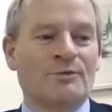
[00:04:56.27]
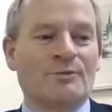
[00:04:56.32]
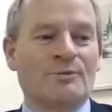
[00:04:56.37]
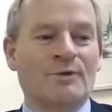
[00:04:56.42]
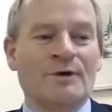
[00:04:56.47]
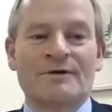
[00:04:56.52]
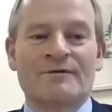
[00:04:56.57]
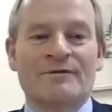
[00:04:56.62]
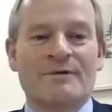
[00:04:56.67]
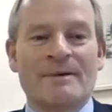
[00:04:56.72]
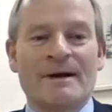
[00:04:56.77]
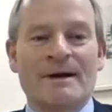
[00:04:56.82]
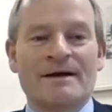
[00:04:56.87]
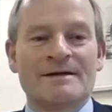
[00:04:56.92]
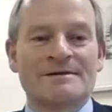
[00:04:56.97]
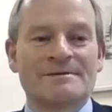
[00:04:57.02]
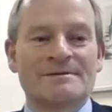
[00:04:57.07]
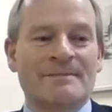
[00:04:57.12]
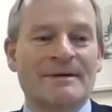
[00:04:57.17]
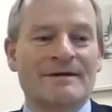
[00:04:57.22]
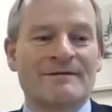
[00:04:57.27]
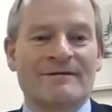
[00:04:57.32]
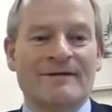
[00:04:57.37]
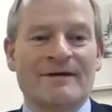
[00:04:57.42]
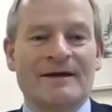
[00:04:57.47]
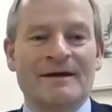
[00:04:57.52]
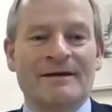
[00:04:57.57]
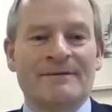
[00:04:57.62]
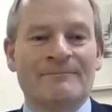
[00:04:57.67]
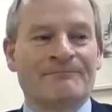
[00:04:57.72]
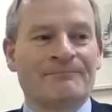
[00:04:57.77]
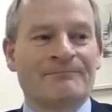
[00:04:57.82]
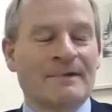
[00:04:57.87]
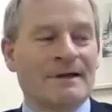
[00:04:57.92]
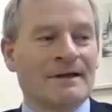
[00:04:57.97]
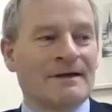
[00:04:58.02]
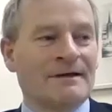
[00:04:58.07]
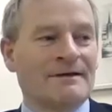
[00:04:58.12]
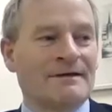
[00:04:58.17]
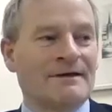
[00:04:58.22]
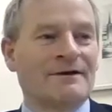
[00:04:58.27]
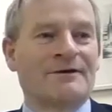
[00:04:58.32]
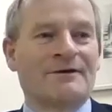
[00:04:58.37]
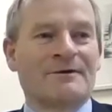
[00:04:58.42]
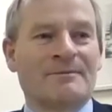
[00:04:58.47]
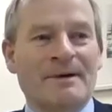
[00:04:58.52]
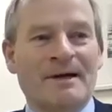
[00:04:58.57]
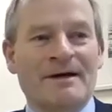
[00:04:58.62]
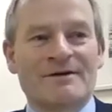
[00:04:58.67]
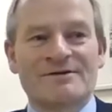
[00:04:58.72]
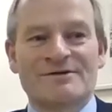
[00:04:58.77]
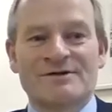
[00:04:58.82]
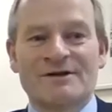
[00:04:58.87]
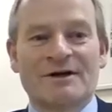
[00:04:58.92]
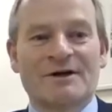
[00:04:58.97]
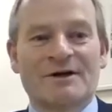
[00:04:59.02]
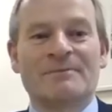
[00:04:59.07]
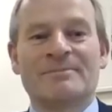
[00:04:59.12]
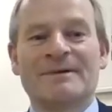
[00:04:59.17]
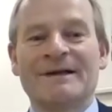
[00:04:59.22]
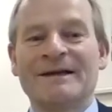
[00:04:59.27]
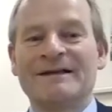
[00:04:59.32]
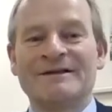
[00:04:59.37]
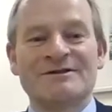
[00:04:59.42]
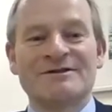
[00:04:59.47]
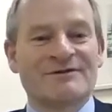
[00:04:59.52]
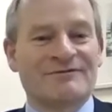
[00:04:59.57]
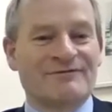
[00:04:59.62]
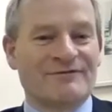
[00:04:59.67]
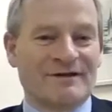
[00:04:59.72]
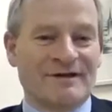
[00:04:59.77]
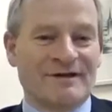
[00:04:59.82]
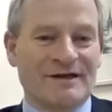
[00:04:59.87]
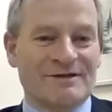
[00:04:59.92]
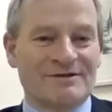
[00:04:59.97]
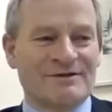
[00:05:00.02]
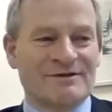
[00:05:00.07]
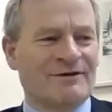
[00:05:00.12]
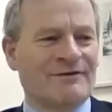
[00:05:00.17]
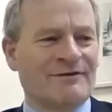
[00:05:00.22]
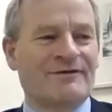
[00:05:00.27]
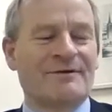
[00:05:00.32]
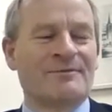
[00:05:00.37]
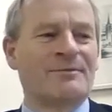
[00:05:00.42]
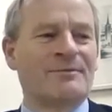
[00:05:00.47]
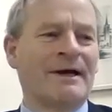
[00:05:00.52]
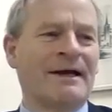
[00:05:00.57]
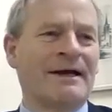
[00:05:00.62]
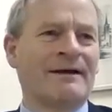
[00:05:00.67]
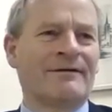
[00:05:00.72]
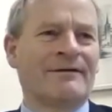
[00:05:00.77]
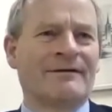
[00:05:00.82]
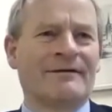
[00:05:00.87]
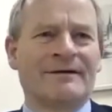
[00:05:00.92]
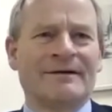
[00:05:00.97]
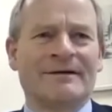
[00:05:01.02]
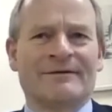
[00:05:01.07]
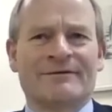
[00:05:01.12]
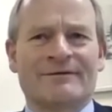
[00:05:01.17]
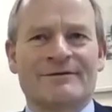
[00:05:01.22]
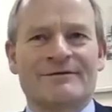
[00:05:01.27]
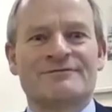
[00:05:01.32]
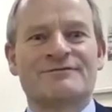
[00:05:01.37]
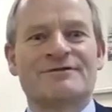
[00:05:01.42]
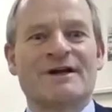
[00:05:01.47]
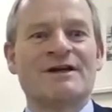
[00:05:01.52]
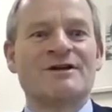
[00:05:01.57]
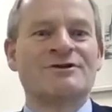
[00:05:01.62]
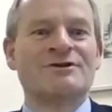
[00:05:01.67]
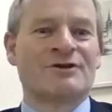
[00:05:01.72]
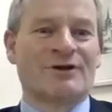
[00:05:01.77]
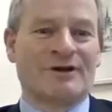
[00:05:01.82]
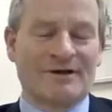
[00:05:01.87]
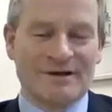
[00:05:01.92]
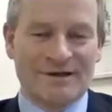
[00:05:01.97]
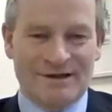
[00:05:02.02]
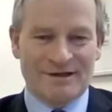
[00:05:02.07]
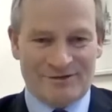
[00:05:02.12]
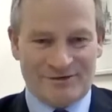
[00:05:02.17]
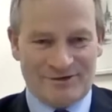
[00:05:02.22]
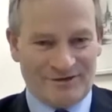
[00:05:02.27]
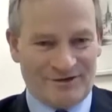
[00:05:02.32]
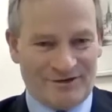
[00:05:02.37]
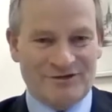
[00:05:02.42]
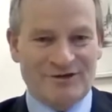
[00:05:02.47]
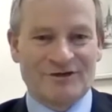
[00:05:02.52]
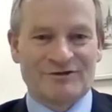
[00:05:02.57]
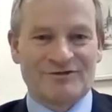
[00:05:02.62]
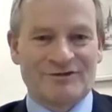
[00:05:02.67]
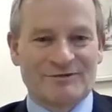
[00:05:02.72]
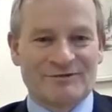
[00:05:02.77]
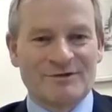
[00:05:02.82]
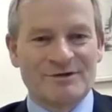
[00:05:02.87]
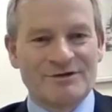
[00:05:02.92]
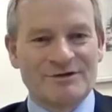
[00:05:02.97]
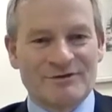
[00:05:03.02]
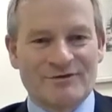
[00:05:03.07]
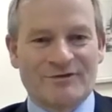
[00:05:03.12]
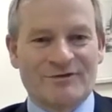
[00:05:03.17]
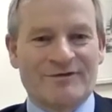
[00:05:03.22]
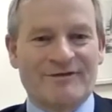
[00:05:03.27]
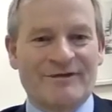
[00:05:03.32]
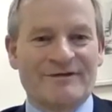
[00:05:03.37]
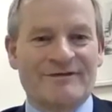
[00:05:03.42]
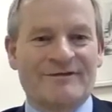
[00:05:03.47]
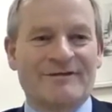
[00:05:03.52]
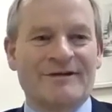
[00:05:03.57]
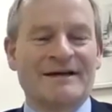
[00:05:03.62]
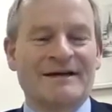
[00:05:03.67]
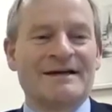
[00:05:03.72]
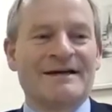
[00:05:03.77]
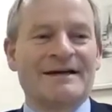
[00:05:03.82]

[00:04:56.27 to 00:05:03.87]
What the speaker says: one of the parents may see the other parent in a completely different light, and in some way sort of danger to the children, which of course is